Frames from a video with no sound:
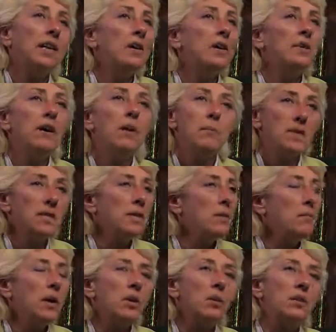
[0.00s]
I know.
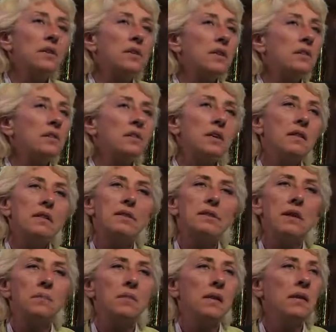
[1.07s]
My oldest son just did the
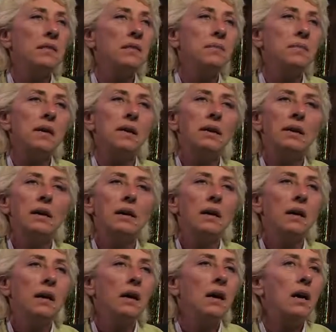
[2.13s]
same thing to me. She hadn't read any
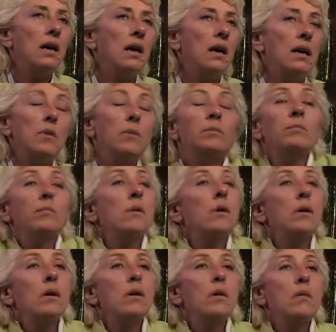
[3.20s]
books. She's just
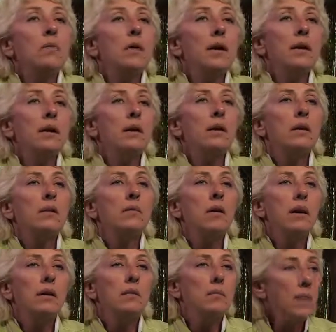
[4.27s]
born with that knowledge.
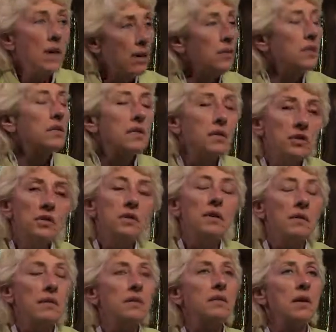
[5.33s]
Right. My eldest son just
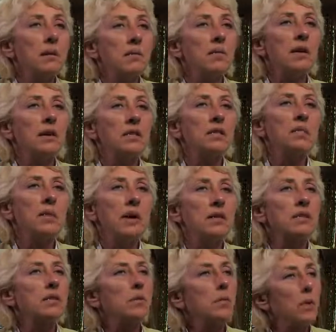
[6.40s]
did the same thing to me.
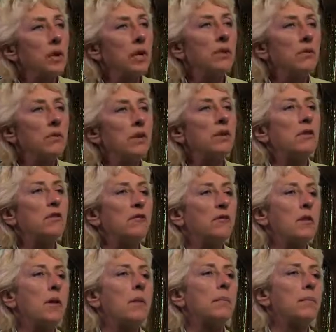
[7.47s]
I said, where do you think you're
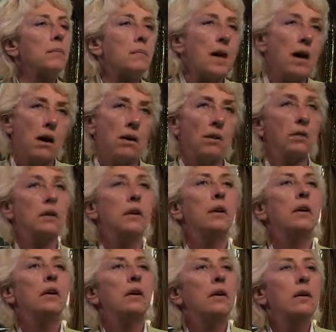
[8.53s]
from, Hal?
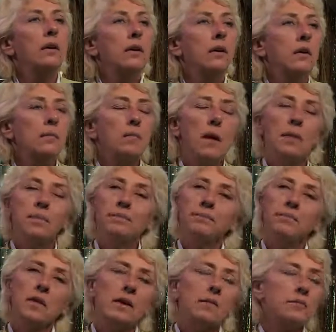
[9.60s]
Mom,
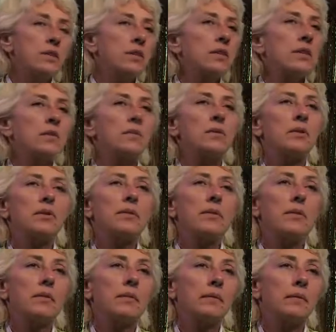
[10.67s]
I'm just an
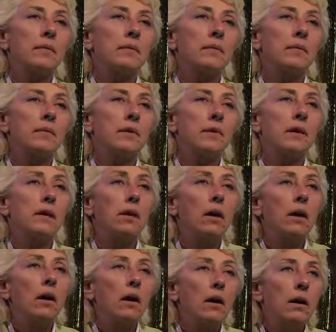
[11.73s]
observer,
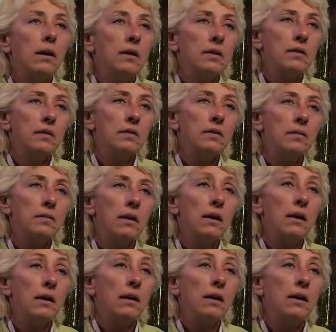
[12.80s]
he says to me.